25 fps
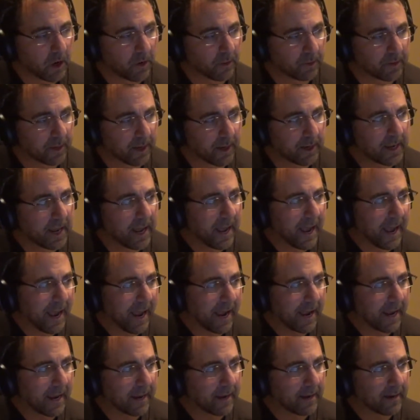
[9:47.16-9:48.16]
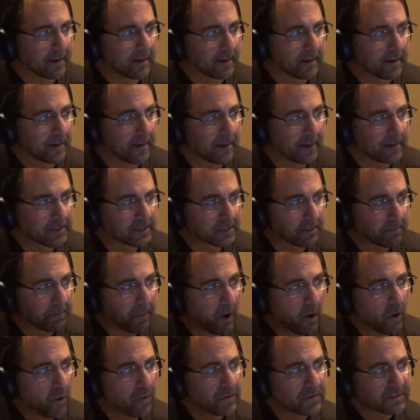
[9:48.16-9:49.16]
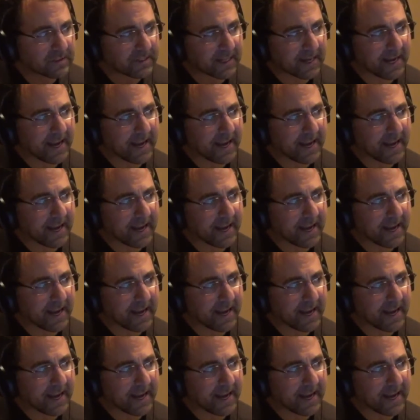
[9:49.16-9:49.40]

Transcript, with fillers: okay? And as opposed